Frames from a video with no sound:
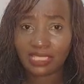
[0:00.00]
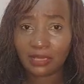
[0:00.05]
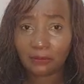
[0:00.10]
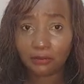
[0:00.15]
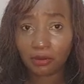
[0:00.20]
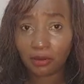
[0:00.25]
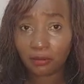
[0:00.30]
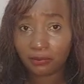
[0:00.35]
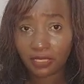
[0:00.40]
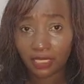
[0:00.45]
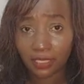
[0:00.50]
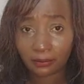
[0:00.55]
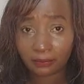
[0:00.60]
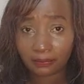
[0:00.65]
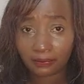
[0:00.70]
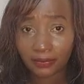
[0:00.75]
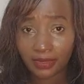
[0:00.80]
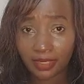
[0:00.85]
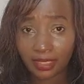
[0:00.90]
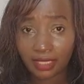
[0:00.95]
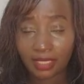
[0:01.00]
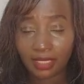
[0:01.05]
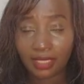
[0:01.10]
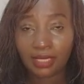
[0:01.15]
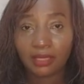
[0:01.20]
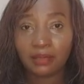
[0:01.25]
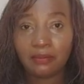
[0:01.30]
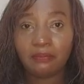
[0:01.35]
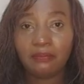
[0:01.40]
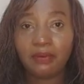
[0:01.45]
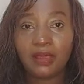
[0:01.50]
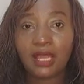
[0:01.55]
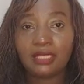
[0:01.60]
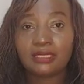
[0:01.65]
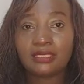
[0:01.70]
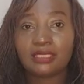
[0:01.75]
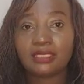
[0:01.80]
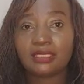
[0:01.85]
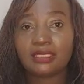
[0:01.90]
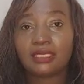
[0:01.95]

problem. But